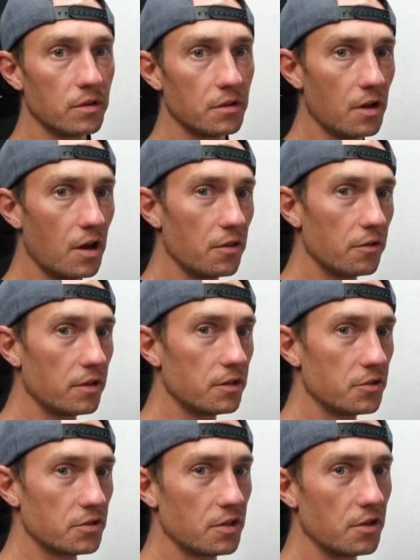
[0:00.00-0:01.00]
other than
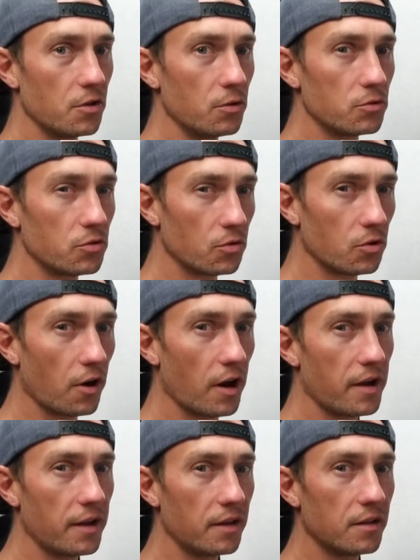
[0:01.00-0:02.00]
just a neutral
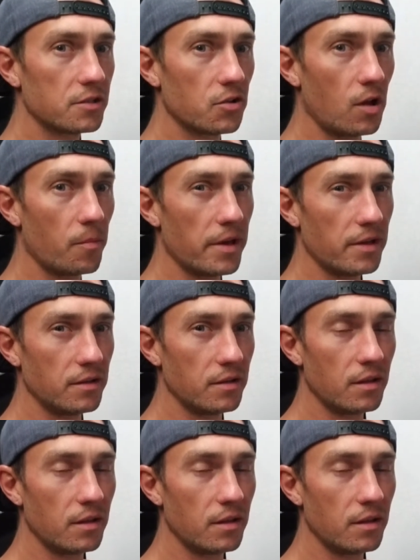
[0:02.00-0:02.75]
gray, so I